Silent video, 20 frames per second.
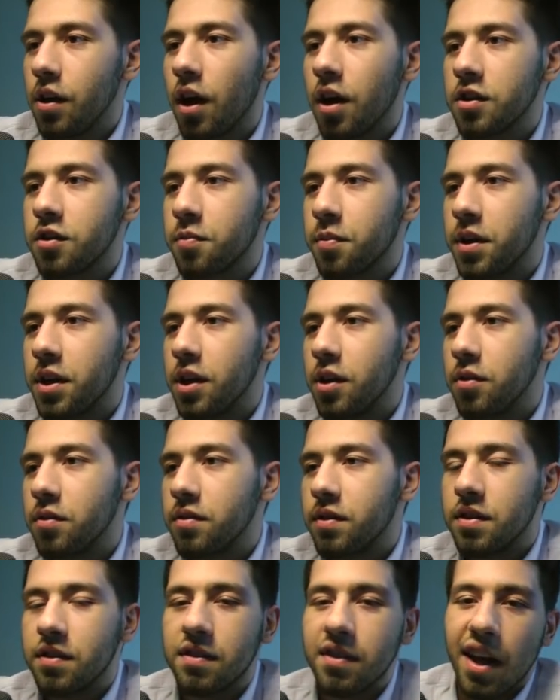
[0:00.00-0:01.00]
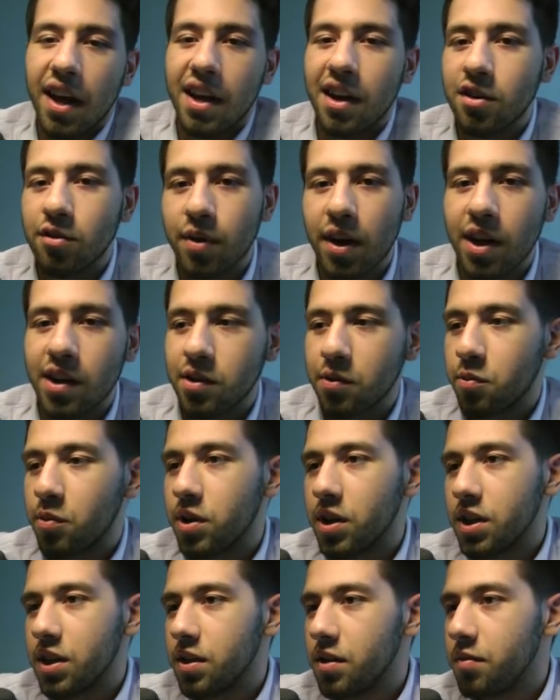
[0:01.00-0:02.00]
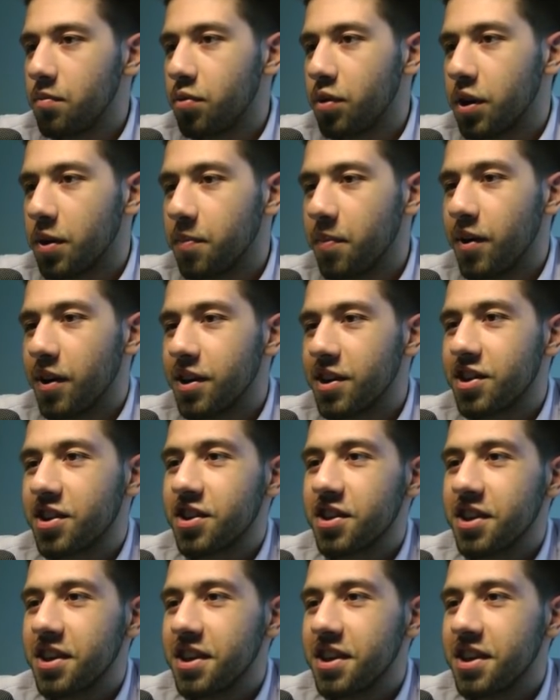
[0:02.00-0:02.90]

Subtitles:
lost when he used his Dana round 1, pretty much.